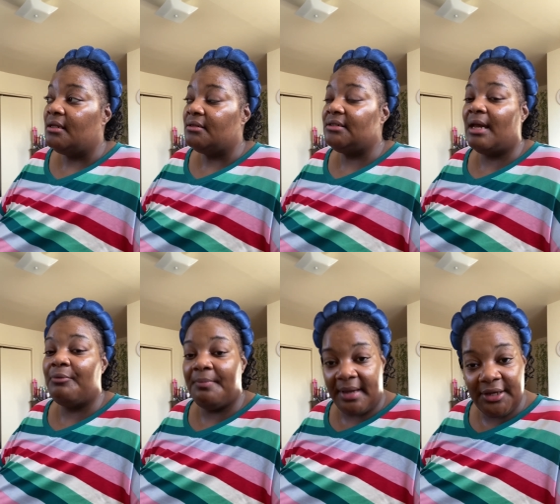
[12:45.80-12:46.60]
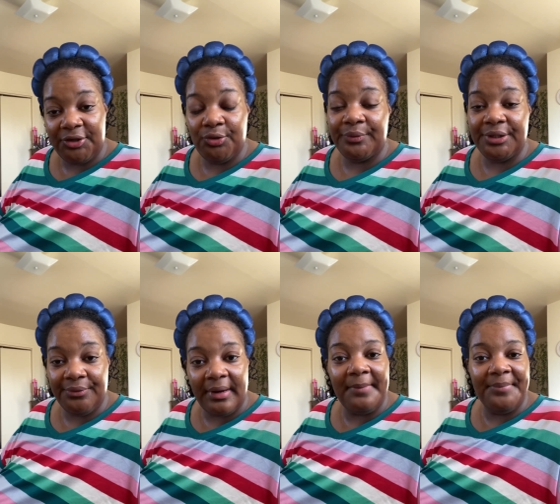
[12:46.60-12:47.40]
That will make you
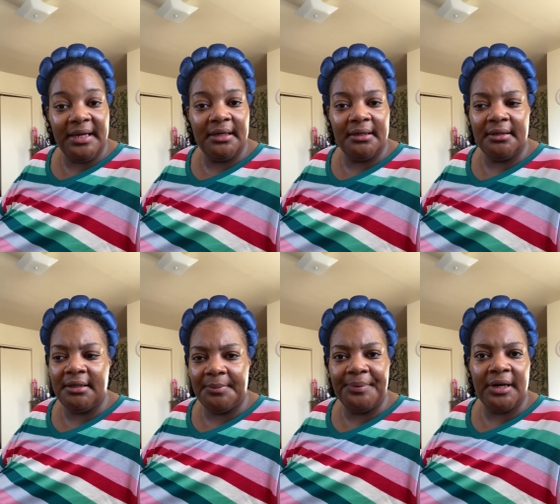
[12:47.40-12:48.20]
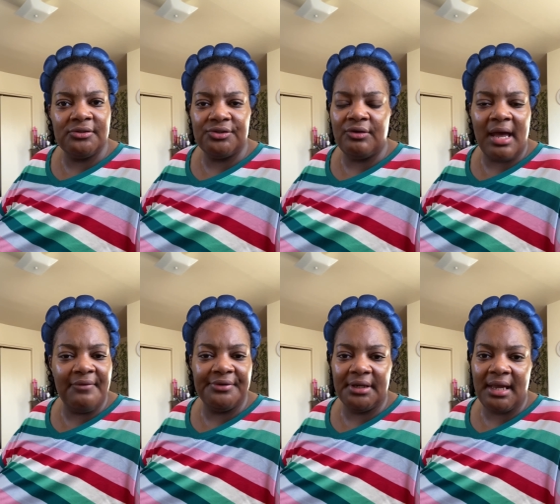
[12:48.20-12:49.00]
regret being a good person or
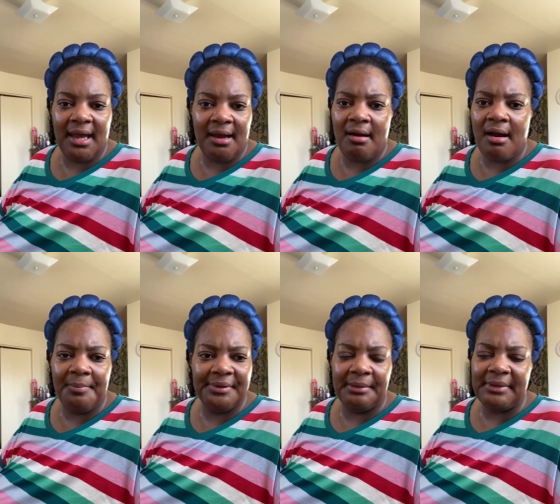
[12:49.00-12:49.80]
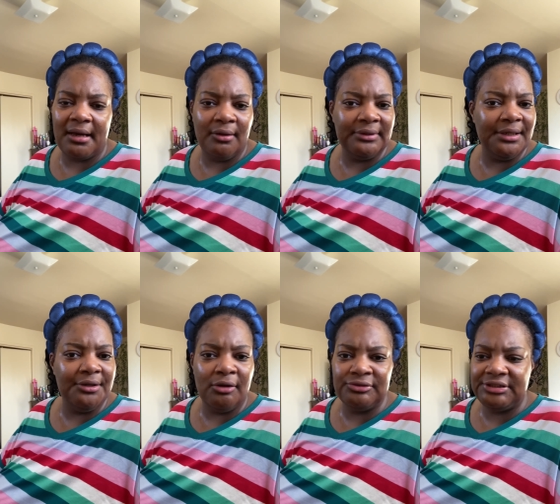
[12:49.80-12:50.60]
having a kind heart, but I'm not going to let
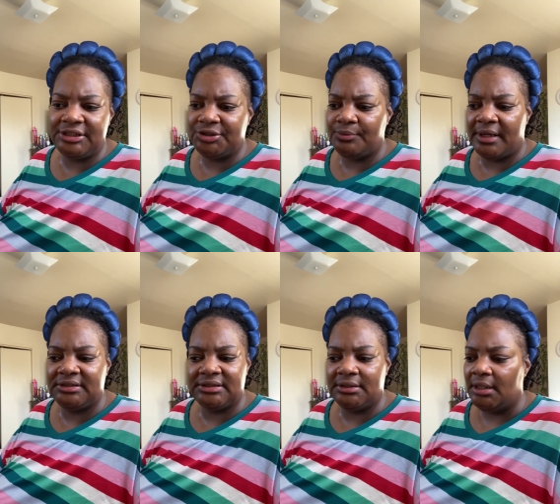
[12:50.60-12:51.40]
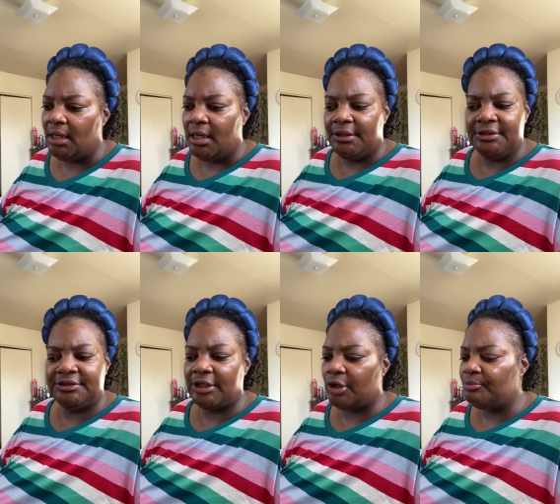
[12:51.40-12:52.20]
no situation
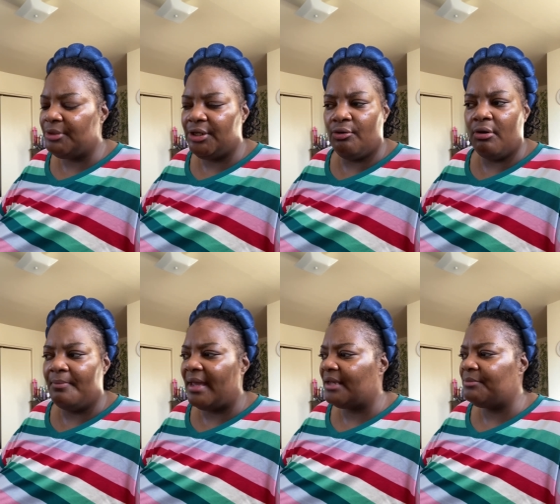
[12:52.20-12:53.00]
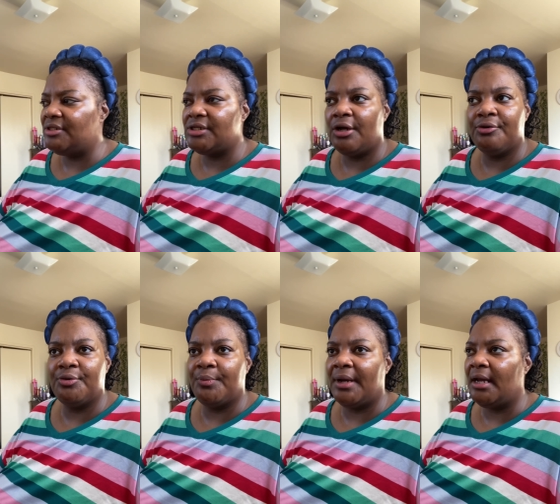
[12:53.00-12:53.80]
deter me or make me turn
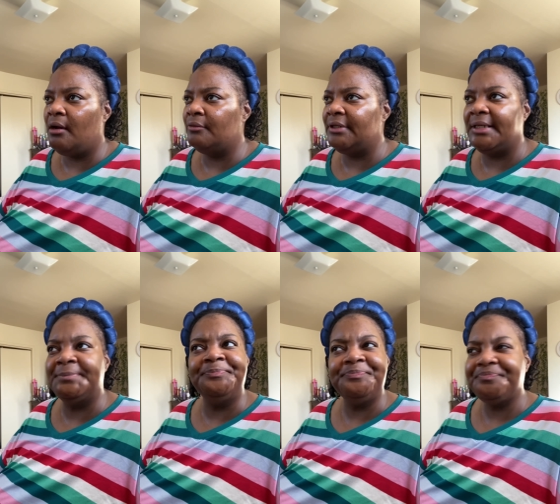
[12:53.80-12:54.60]
around and,